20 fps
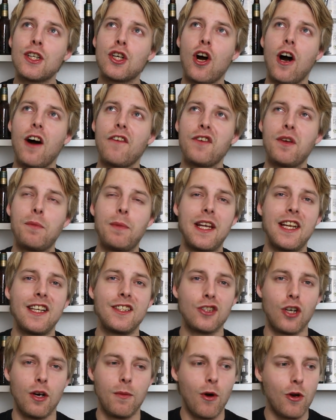coffee
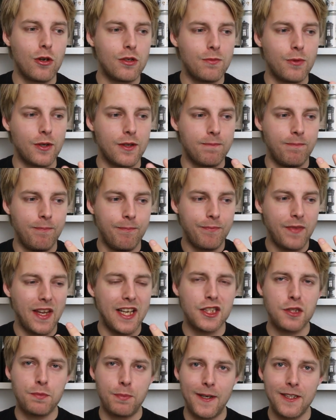beans almost with
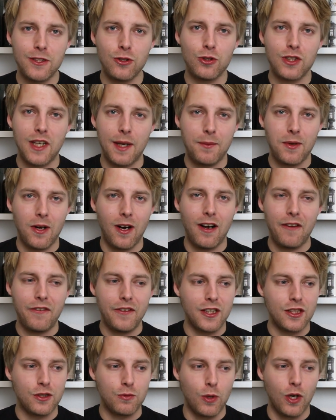espresso type
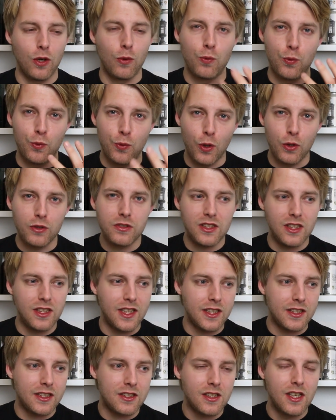coffee as well,
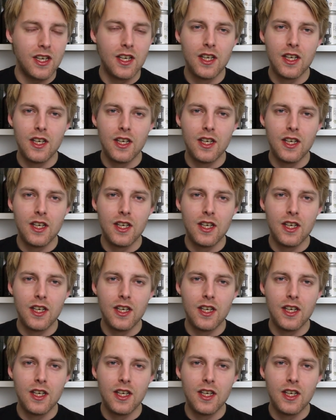roastiness,